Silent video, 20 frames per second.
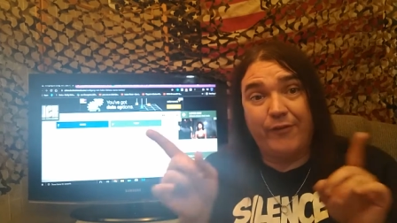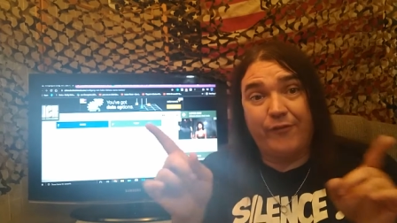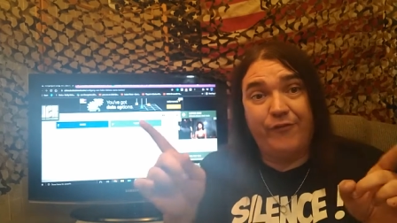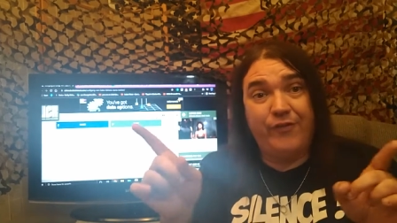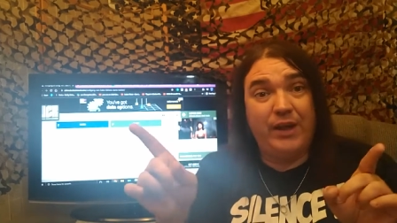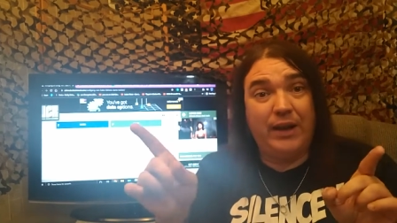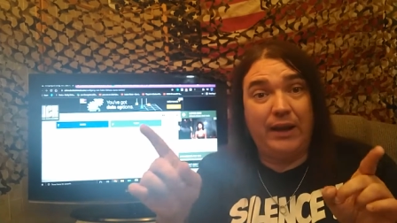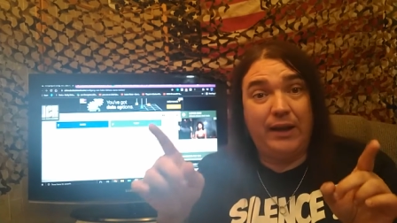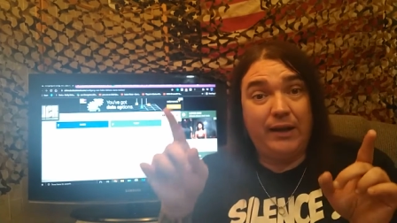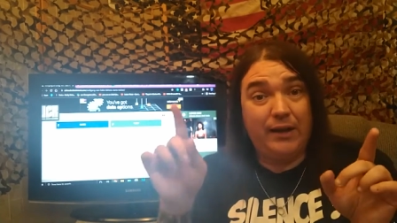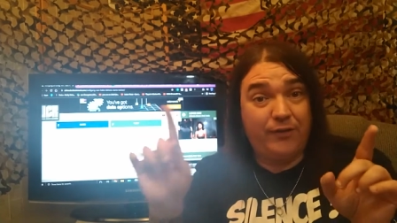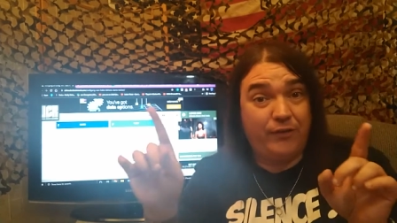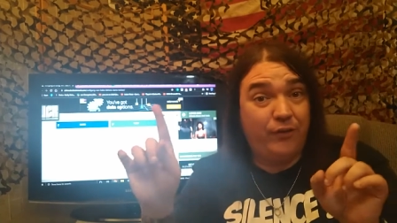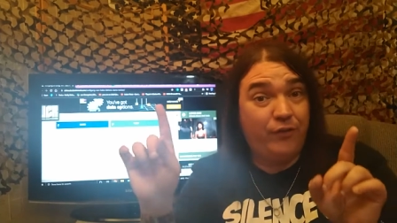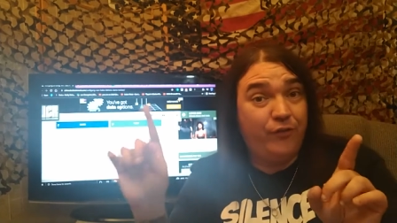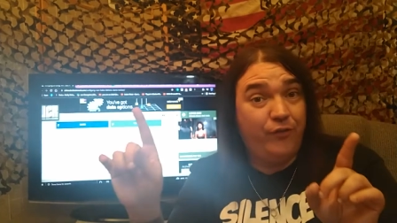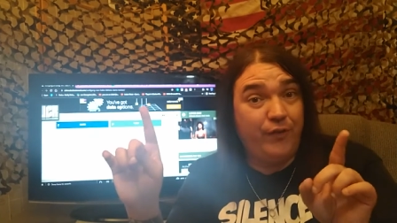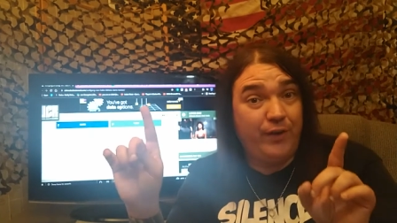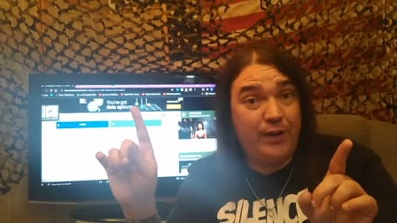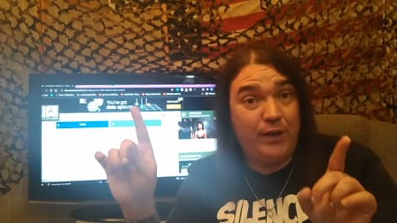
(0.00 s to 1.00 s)
a feeling that
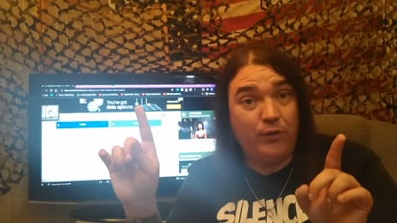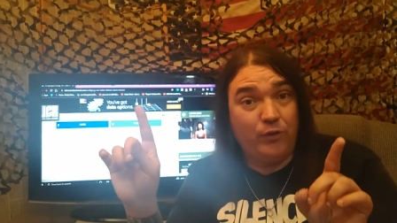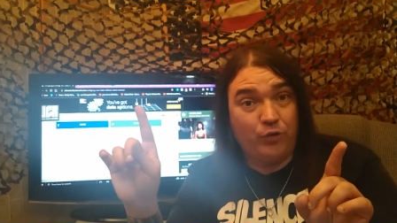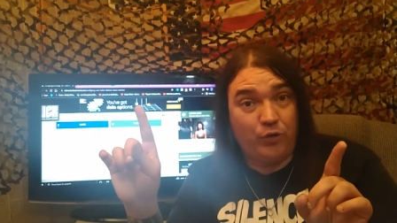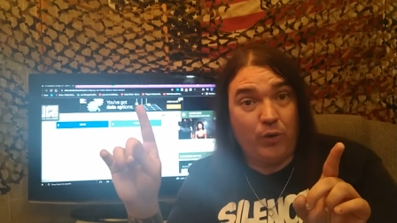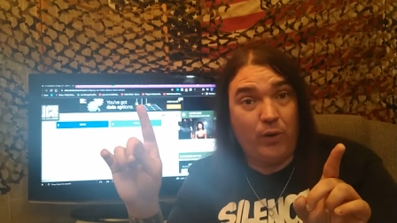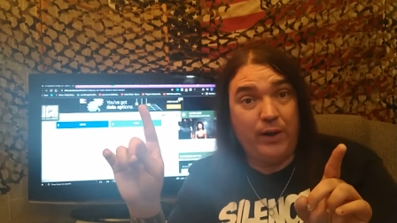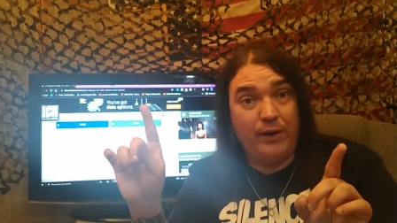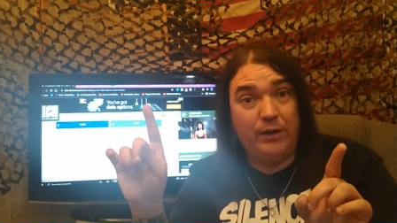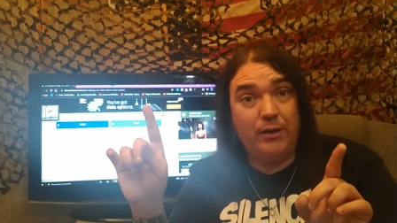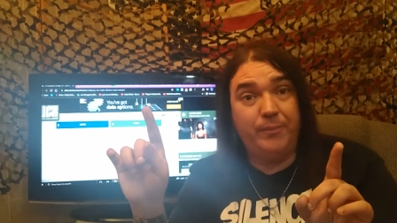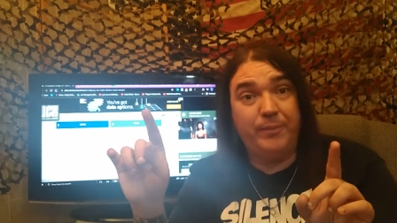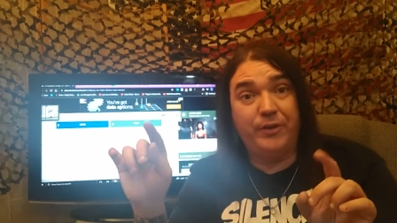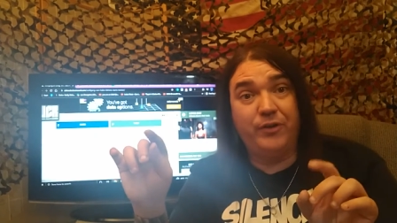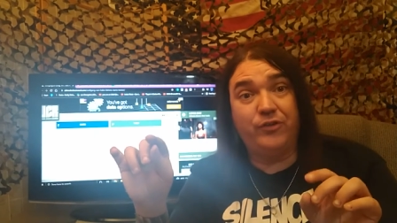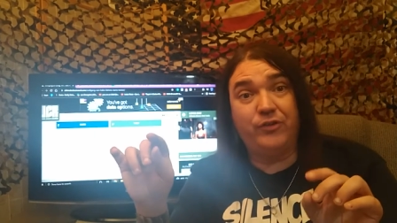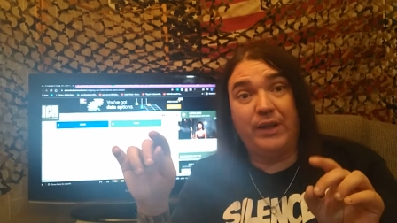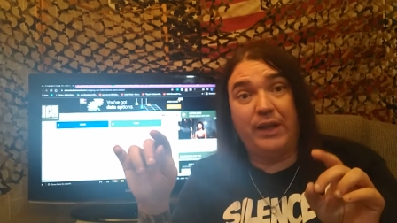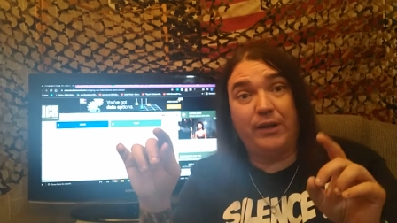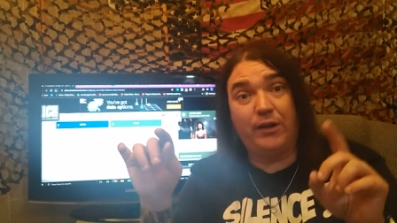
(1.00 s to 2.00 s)
this video is going to
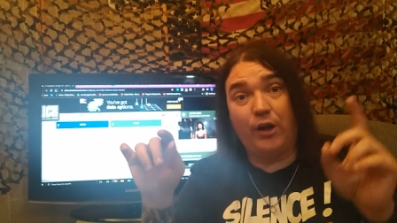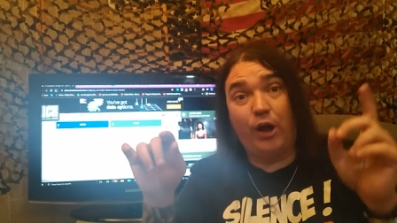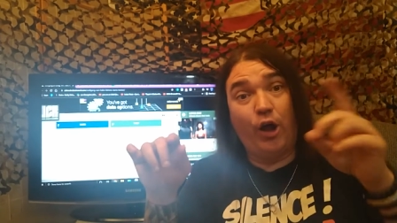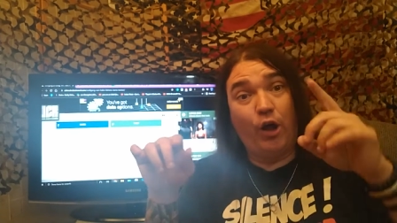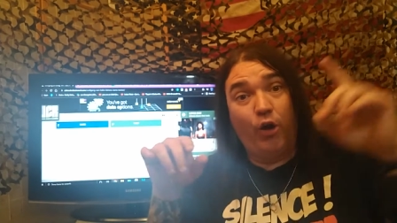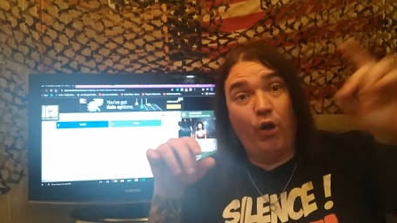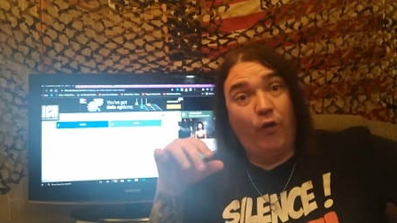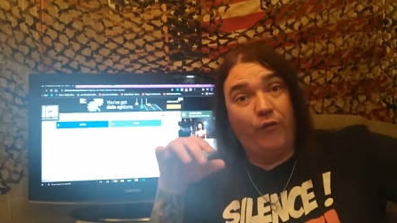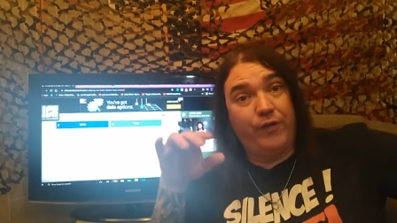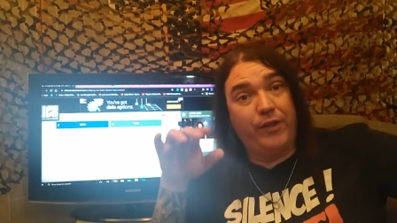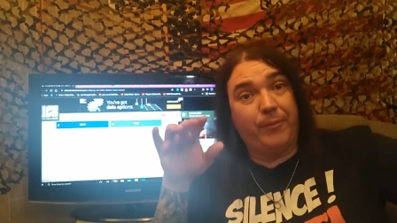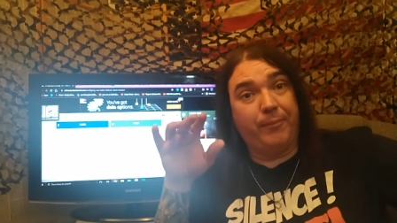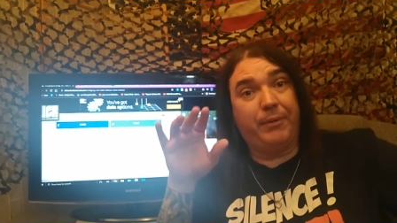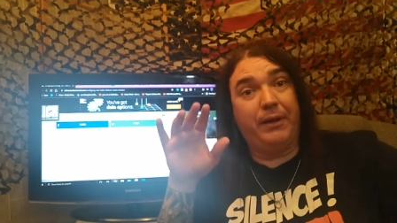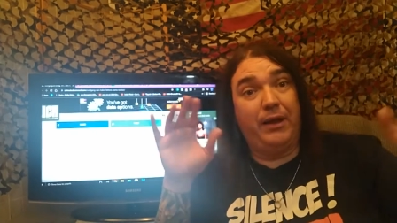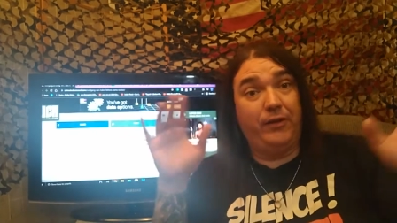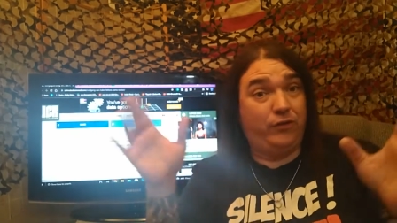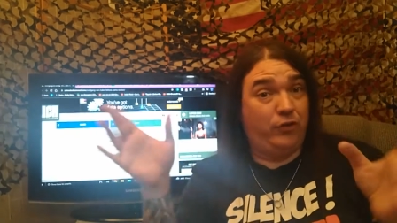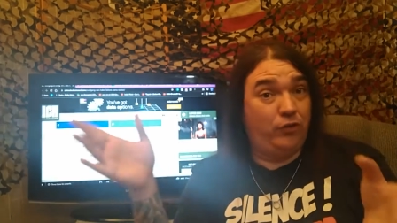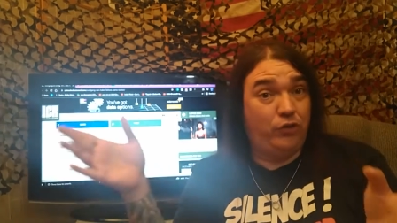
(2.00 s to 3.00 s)
be sent all over the place.